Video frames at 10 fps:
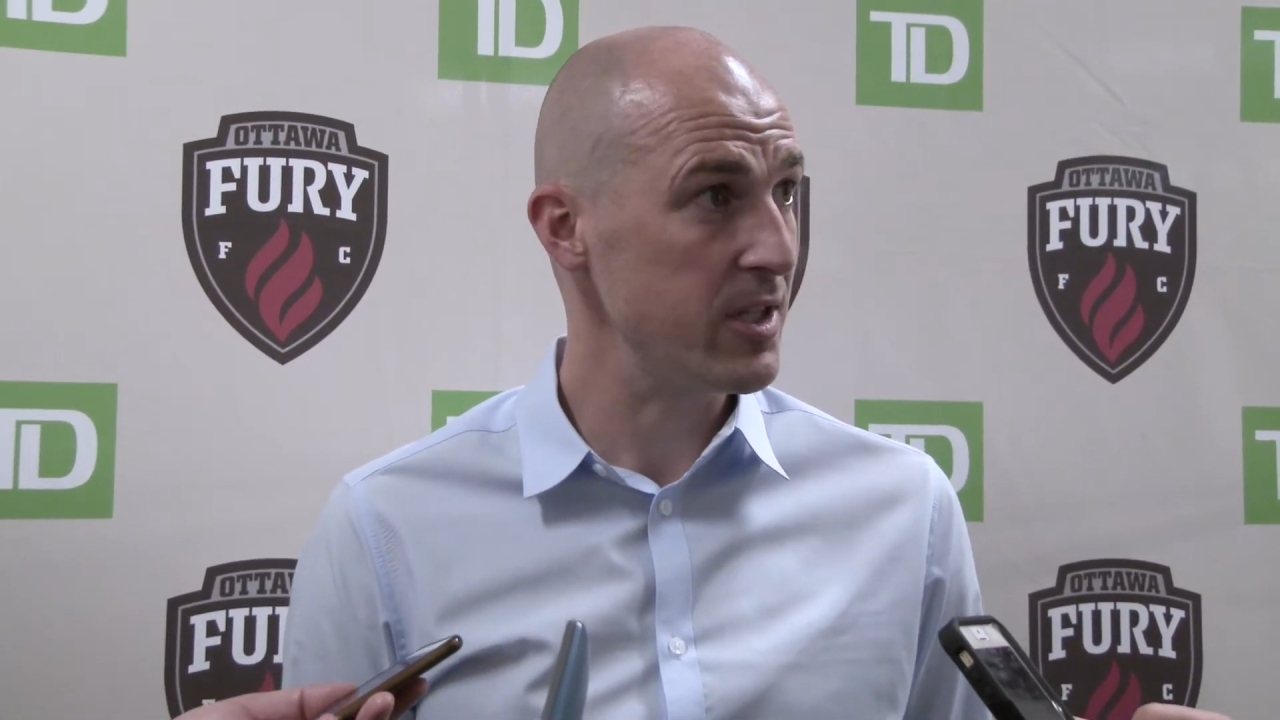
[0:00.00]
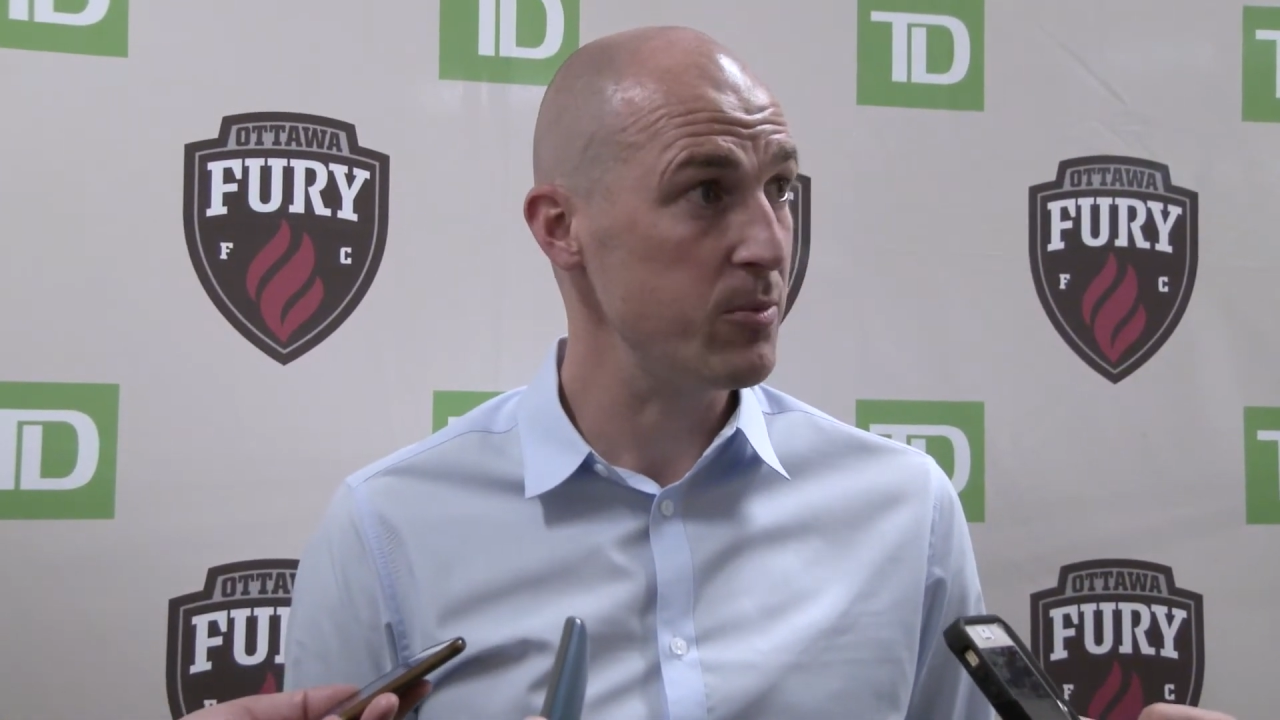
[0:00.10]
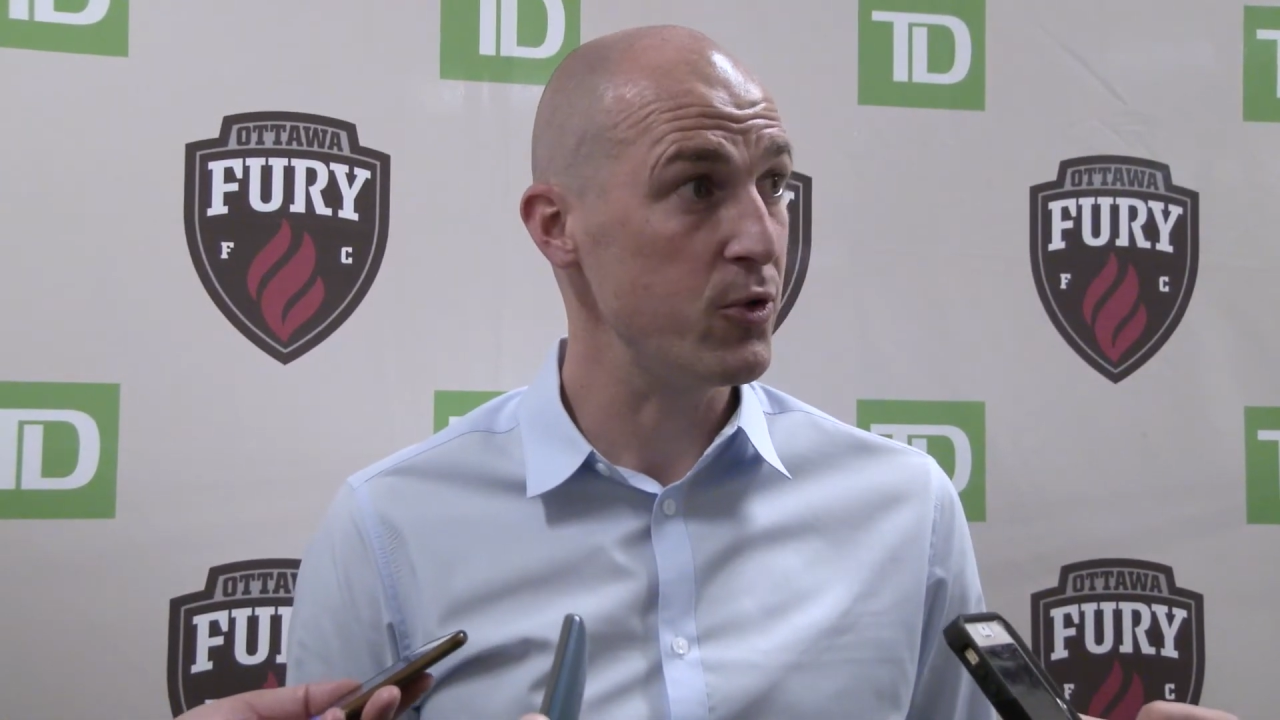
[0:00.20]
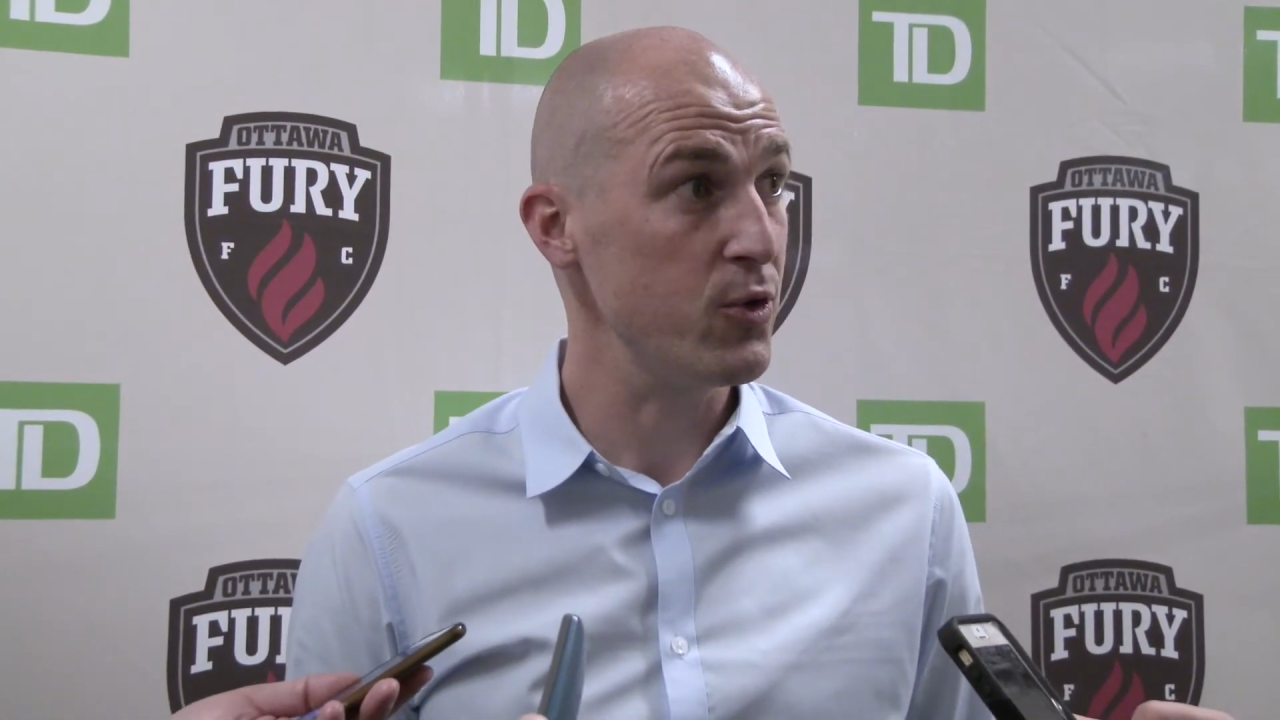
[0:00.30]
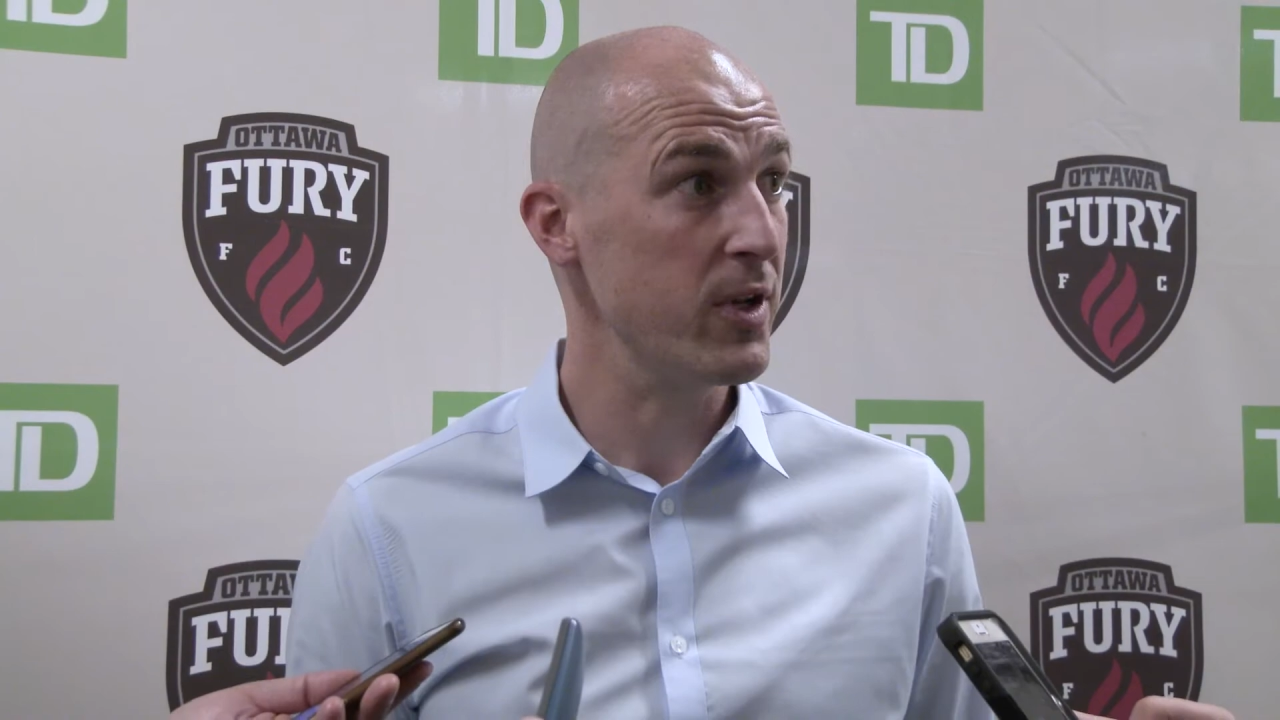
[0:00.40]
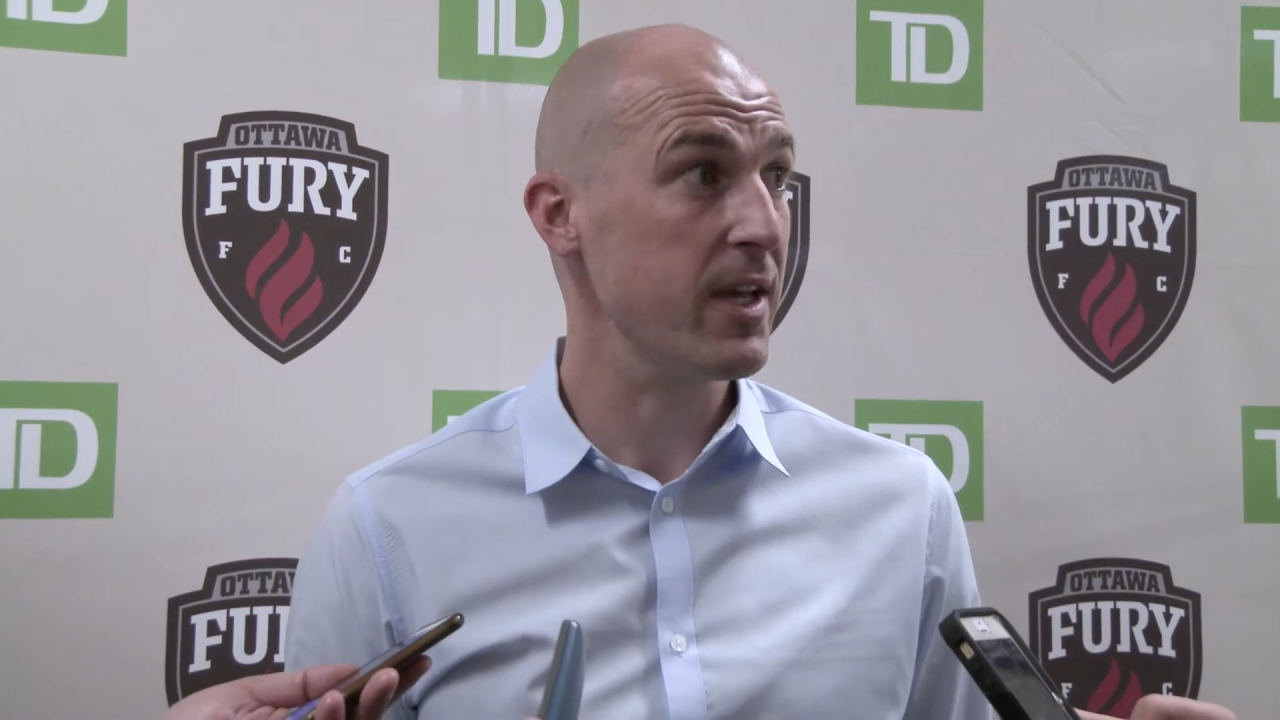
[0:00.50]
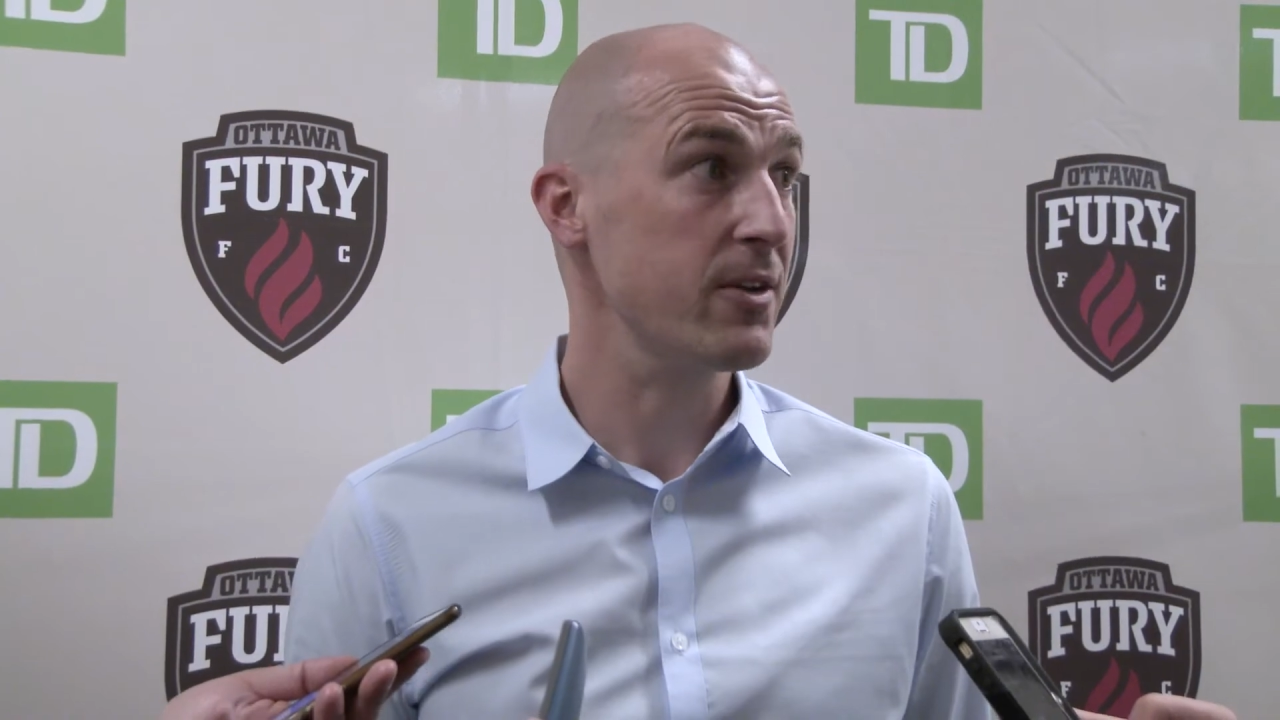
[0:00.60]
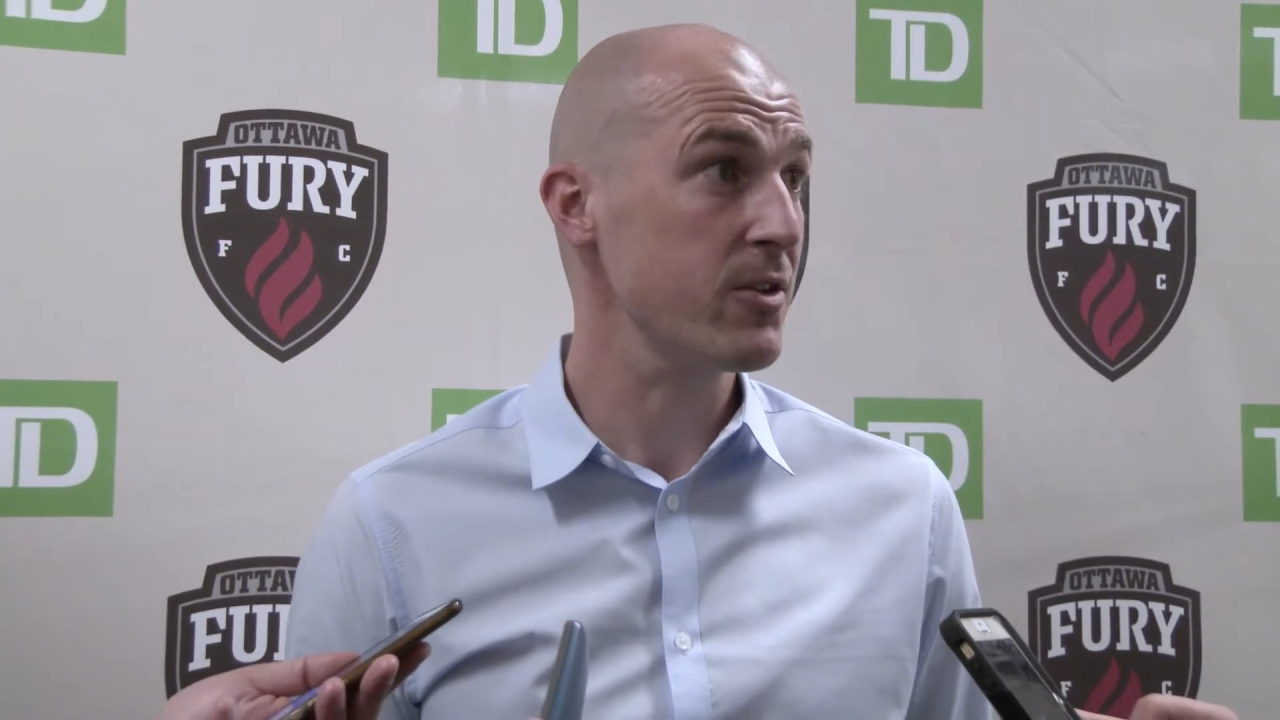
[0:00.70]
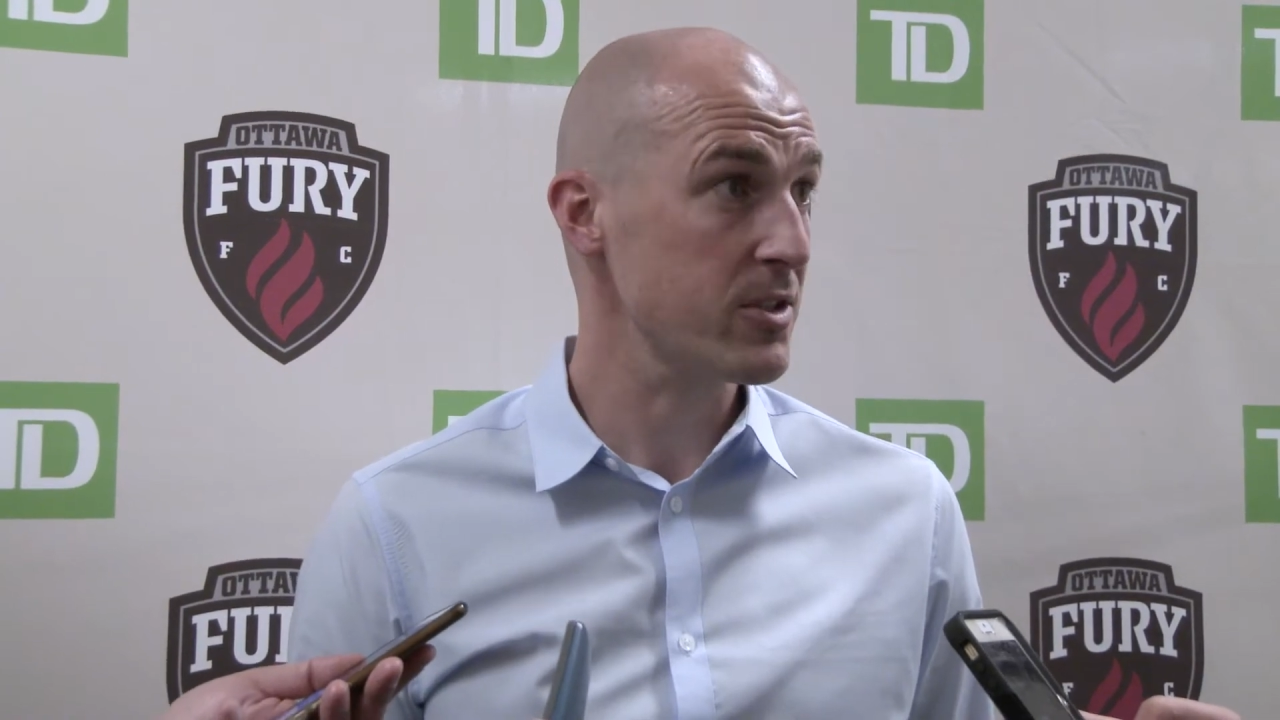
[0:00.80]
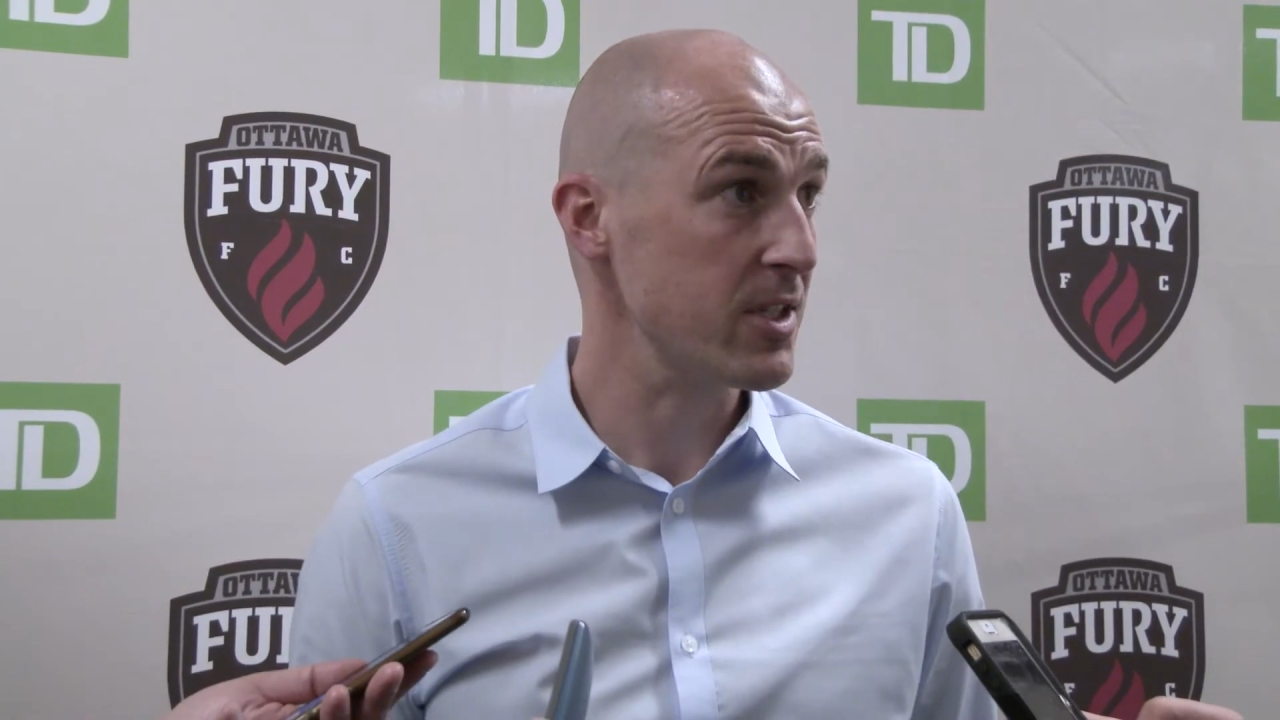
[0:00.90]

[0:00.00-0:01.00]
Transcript: seeing Bruno get another